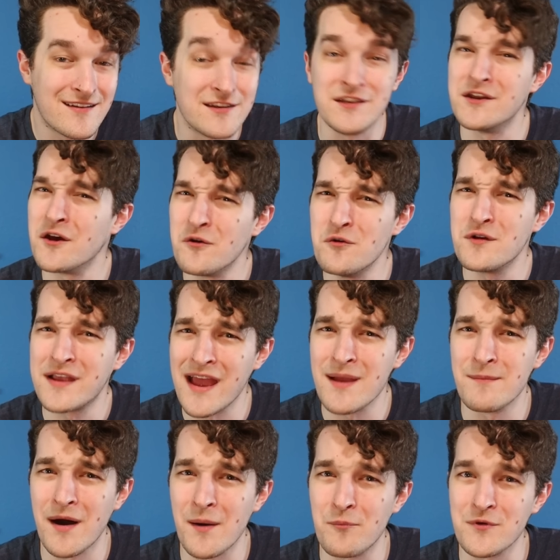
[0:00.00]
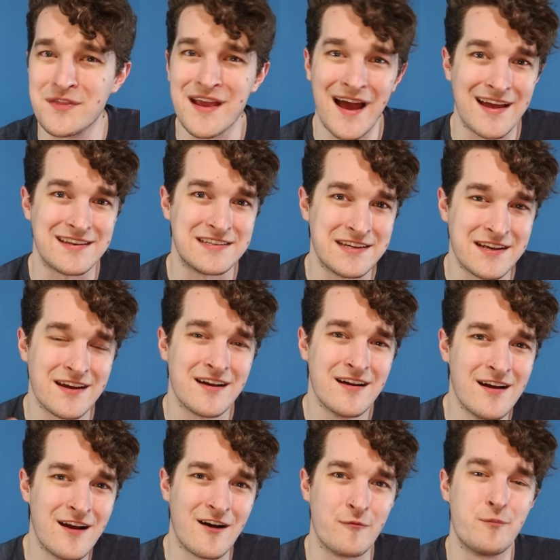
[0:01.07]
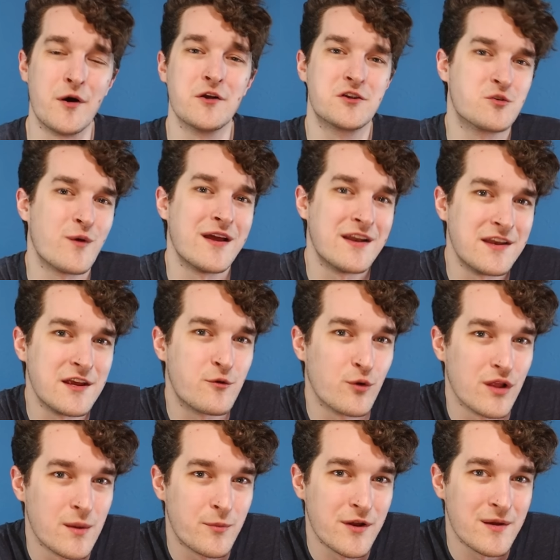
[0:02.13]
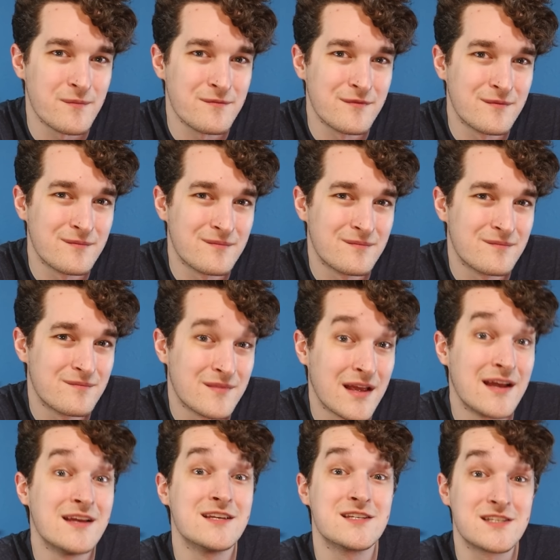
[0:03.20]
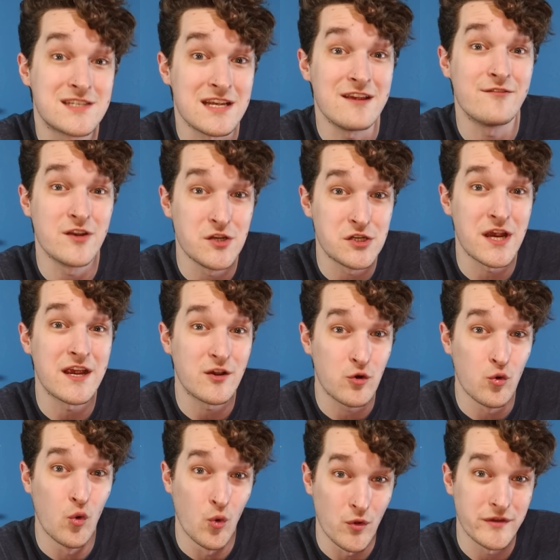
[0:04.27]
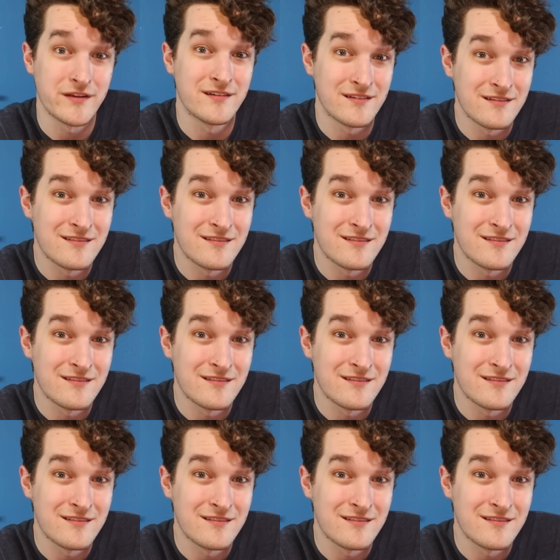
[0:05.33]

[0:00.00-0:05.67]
Do you know who came up with the idea of punctuated equilibrium? Stephen Jay Gould.